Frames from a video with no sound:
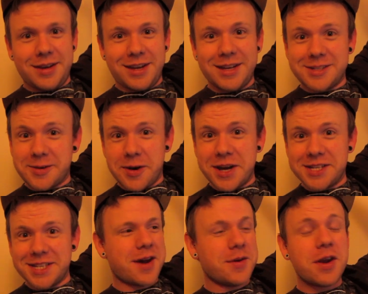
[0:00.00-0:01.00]
It's
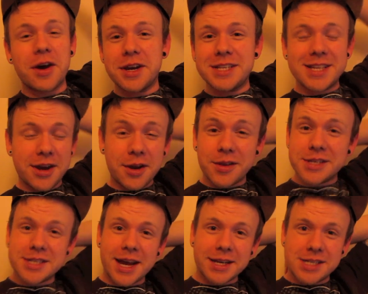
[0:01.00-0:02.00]
crazy. We're not going to tell you the
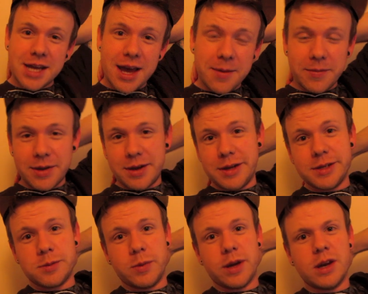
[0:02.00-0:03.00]
sex yet
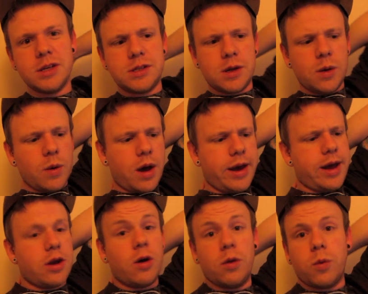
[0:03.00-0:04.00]
because we're going to do uh,
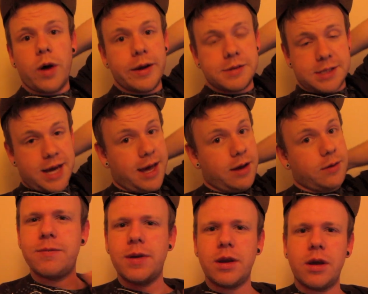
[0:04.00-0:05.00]
an Old Wives' Tale
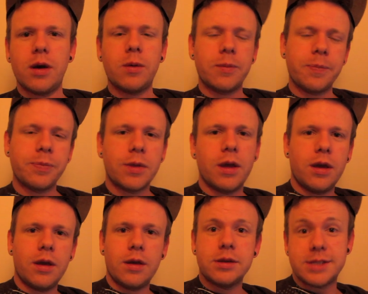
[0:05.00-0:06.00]
video
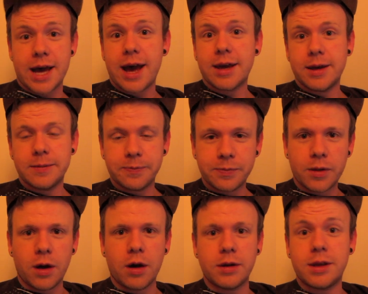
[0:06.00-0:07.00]
tag. tag
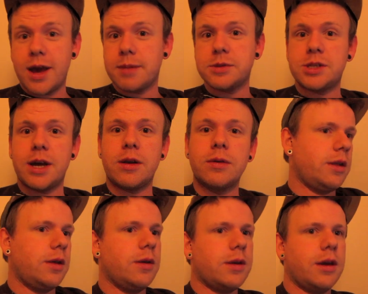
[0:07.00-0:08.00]
on Cam's channel.
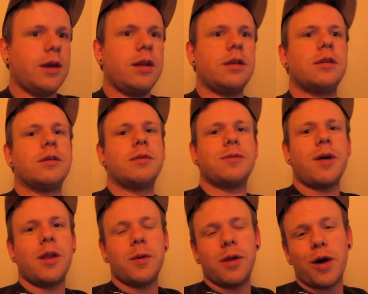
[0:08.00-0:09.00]
You can
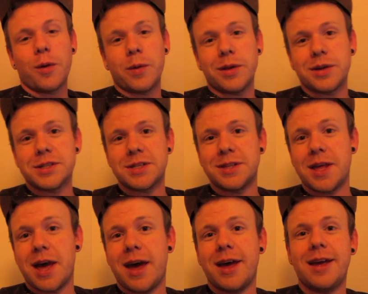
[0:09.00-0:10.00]
follow along with us in
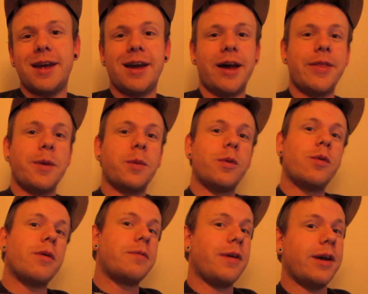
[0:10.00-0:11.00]
there and then we'll
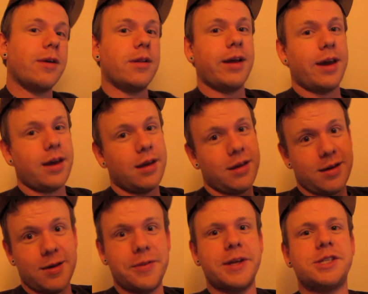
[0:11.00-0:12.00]
reveal it
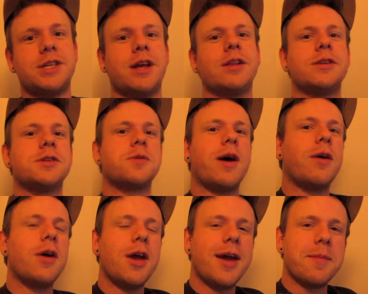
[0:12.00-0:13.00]
on this channel as
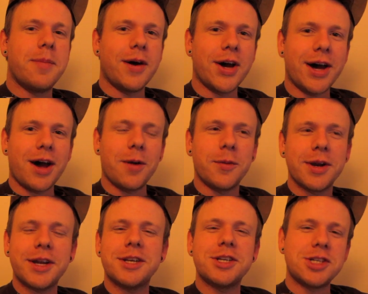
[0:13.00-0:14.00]
well. But I
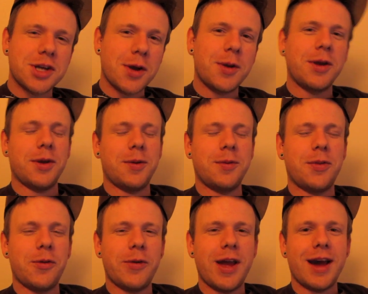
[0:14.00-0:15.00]
wanted to show you
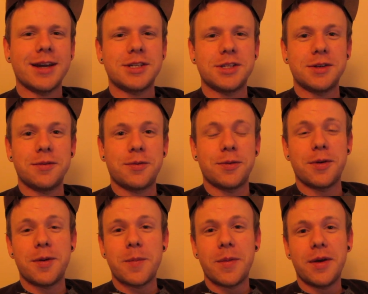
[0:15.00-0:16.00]
the reaction
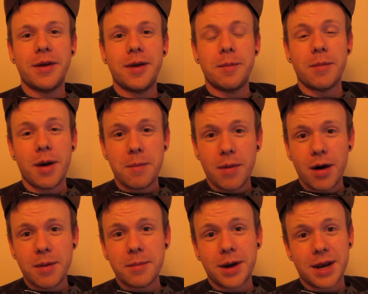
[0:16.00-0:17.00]
from my
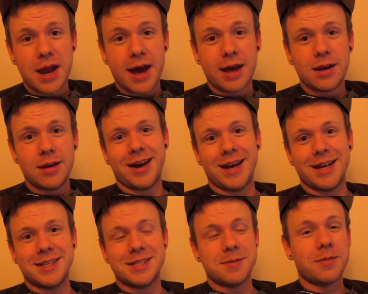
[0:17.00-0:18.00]
mom, my nan
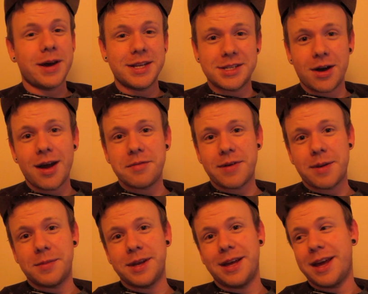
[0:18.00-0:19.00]
and my entire
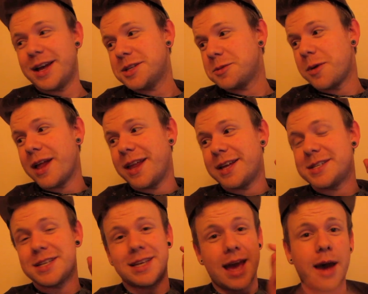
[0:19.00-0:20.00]
family, as well
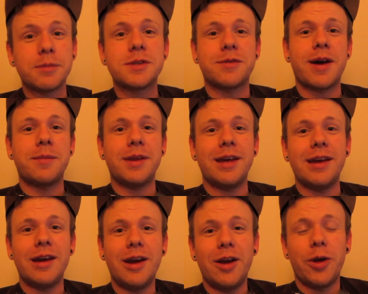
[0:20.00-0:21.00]
as Cam's family
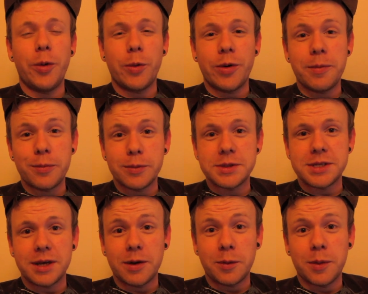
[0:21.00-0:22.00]
who were in
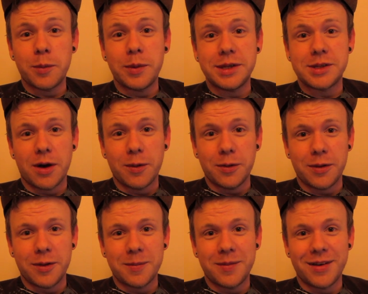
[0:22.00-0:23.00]
Brazil when we told
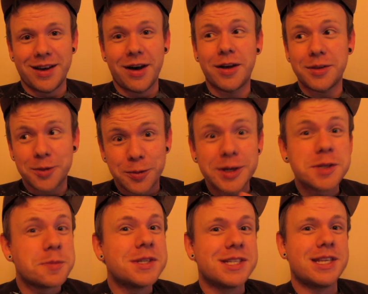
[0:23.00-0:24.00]
them on
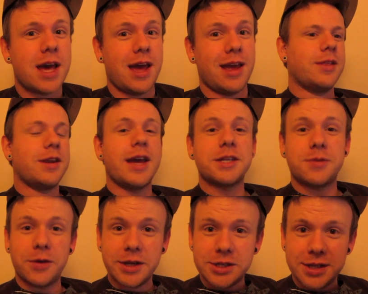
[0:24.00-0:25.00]
Christmas Day. The next
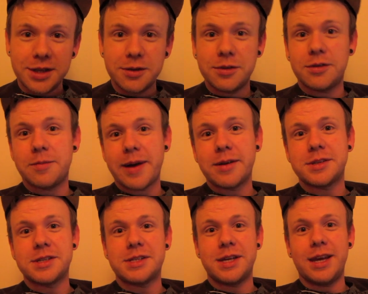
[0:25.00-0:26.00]
footage that you're about
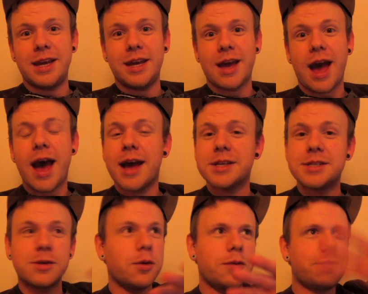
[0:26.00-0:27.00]
to see has
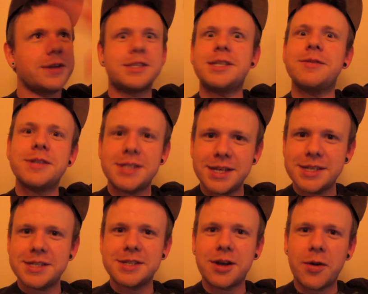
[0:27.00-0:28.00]
all
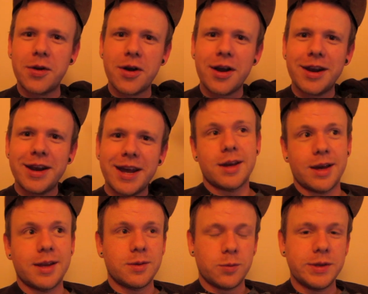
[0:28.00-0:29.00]
festivities going on in it,
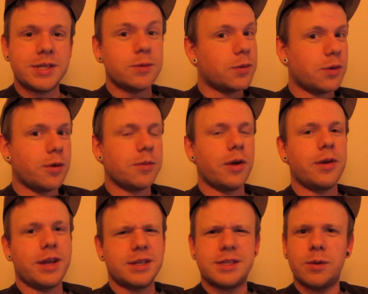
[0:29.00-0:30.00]
and we didn't want to
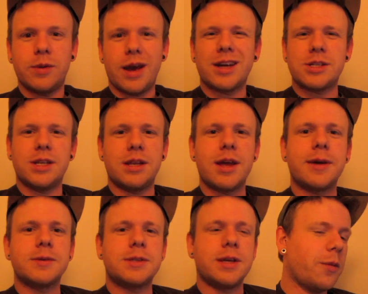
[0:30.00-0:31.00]
upload it until we actually
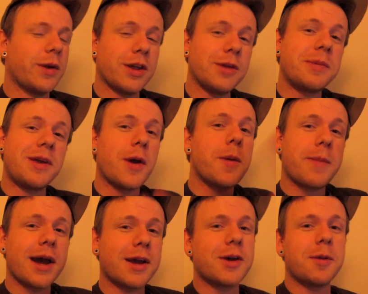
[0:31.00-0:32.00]
announced it. We're going to be going
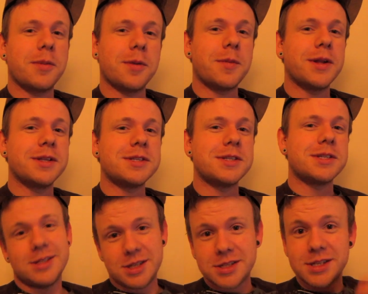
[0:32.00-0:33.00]
back a couple of
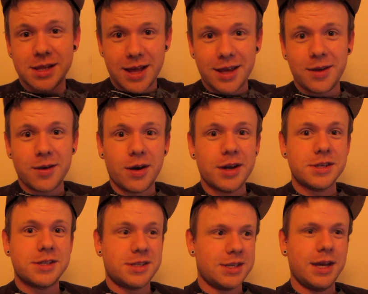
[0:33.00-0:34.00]
months just to let you
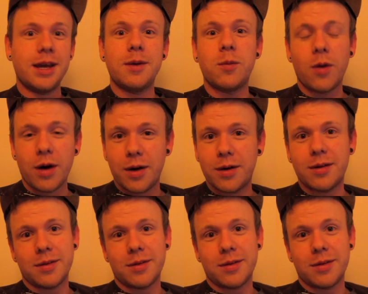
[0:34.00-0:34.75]
guys see what